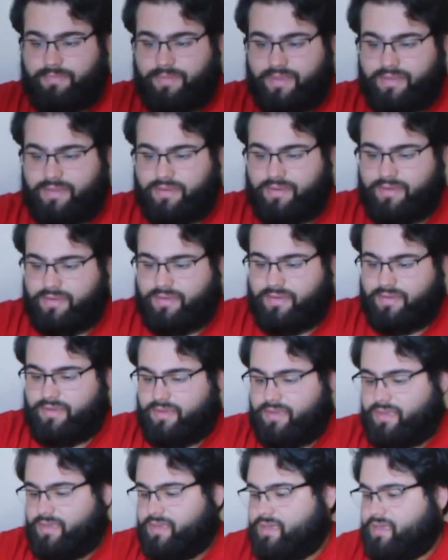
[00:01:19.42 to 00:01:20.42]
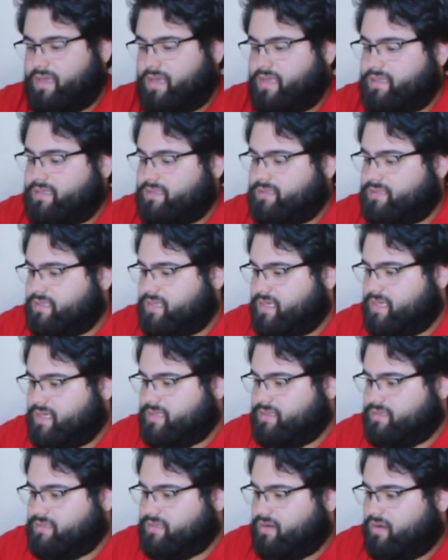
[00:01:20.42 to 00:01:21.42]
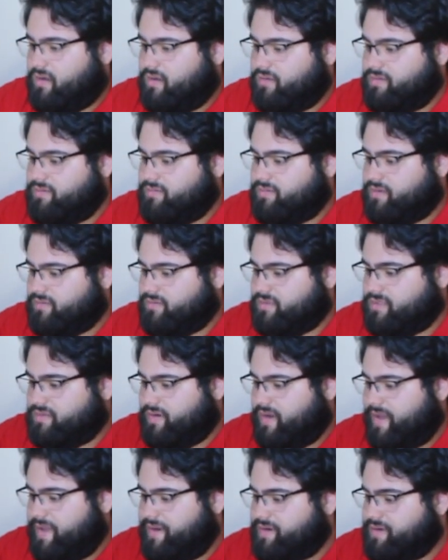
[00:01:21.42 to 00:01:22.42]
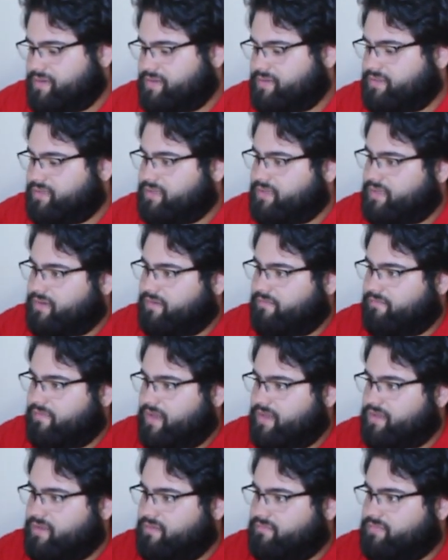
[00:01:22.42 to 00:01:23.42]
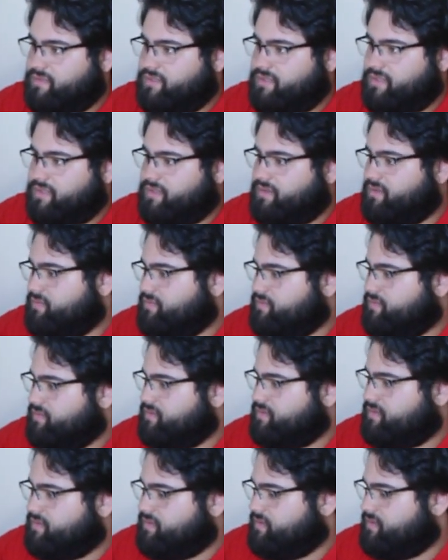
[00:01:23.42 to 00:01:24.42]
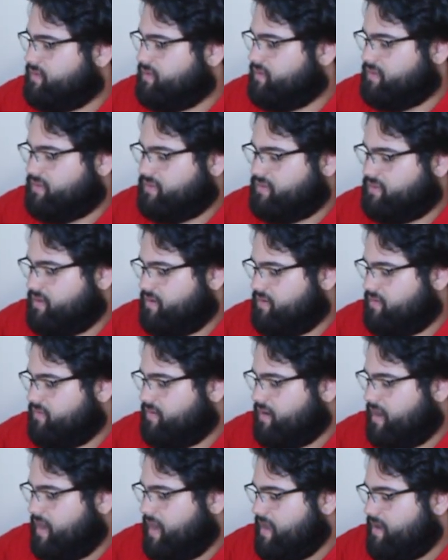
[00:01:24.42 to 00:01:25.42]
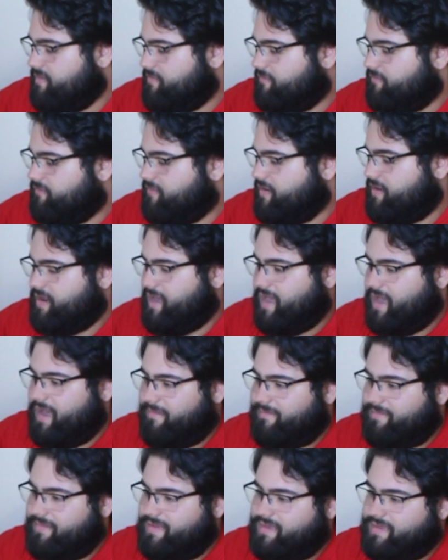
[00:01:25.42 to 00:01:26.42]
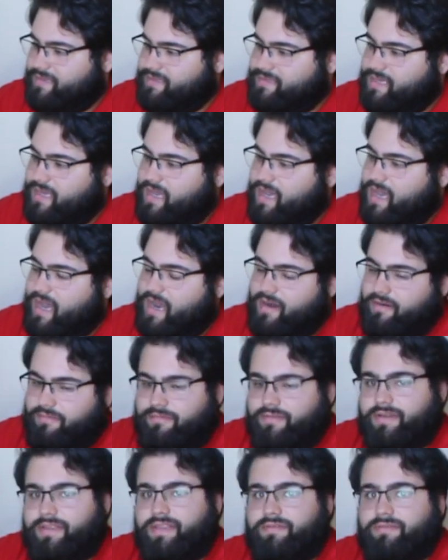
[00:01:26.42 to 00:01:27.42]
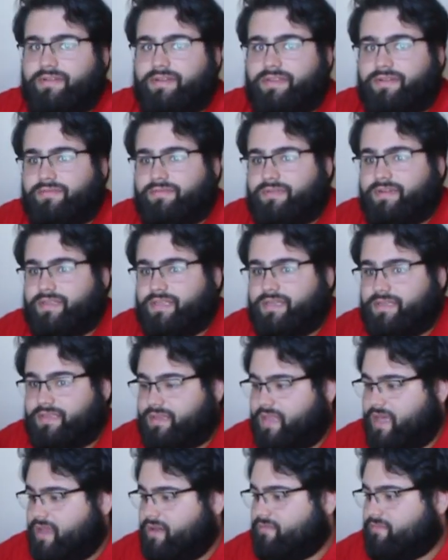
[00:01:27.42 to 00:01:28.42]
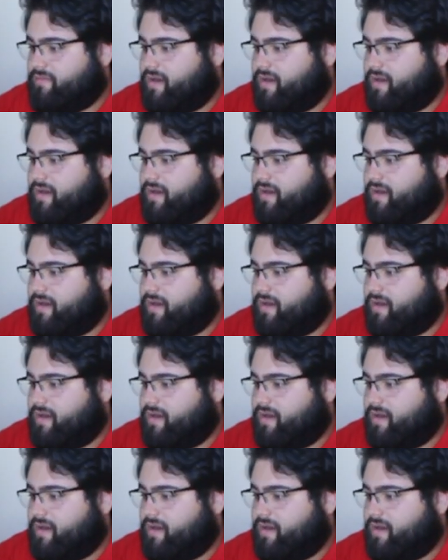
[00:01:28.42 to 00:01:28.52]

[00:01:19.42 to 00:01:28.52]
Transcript: All New Ghost Rider Volume 2. Now, I did read it already. However, I did want a physical copy of it because I quite enjoyed the story. And lastly was